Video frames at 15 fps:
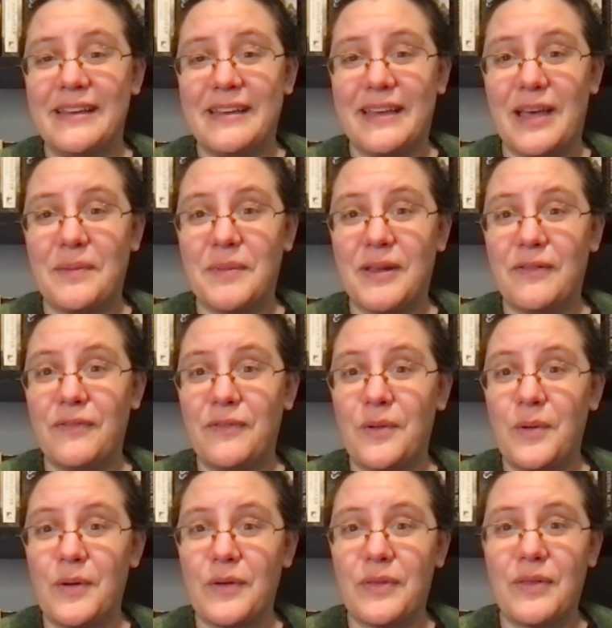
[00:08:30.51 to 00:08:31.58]
coming
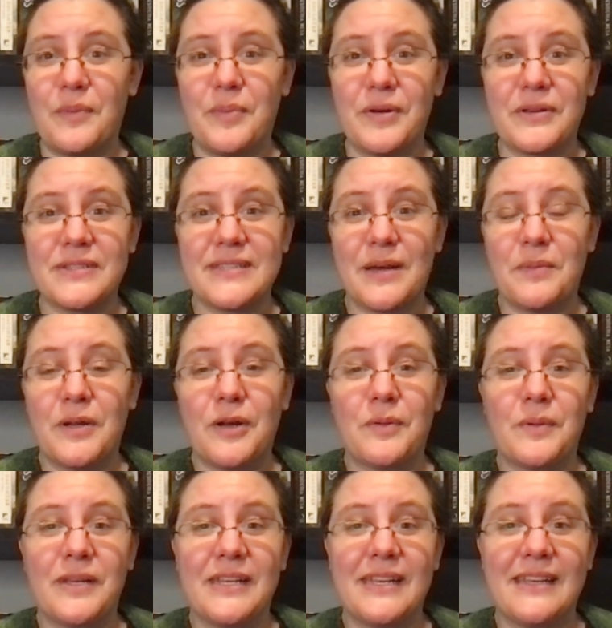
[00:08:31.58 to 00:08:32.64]
for the books that we are
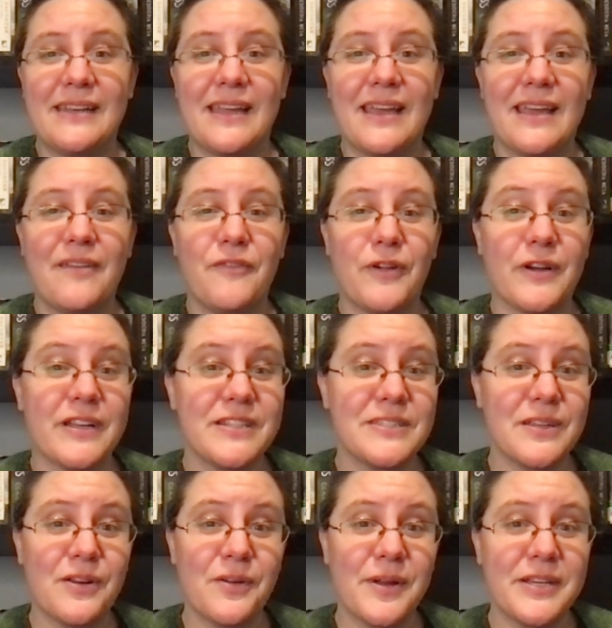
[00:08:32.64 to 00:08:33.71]
reading for
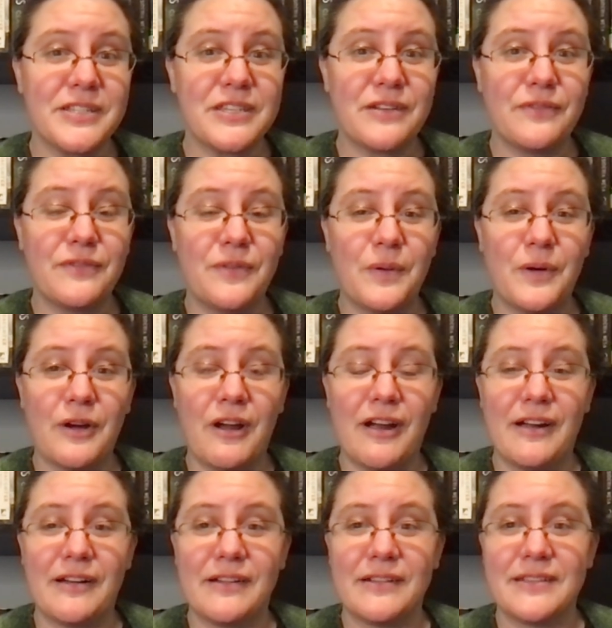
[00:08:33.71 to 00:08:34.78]
consideration for
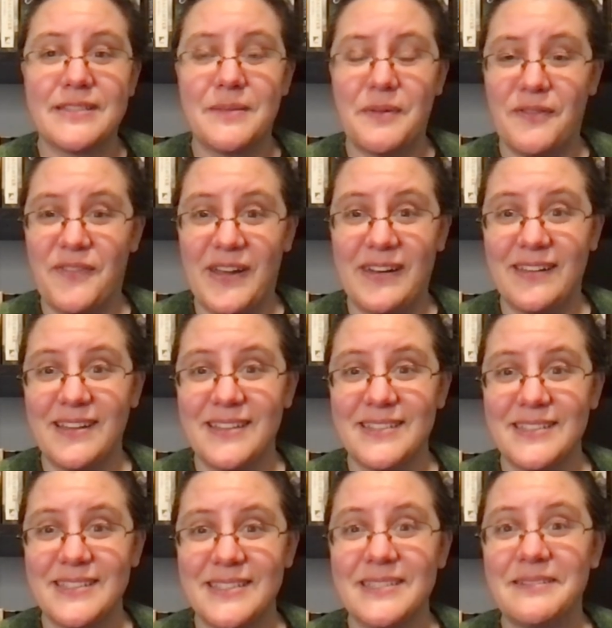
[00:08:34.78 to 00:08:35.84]
our
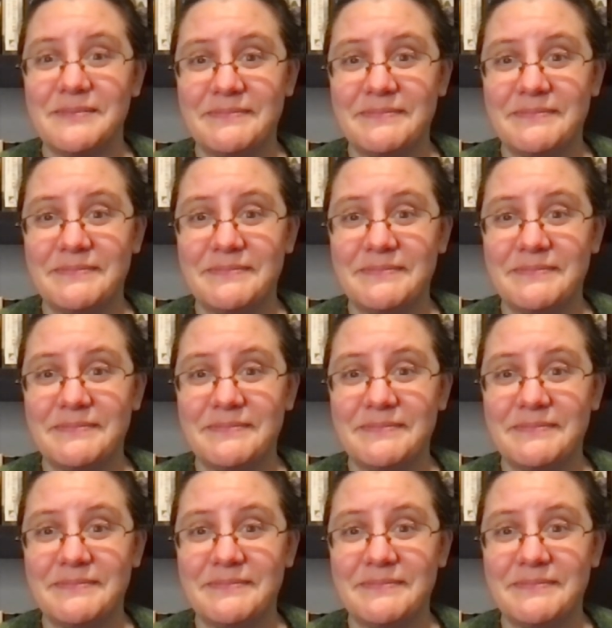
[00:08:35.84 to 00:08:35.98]
semifinalists.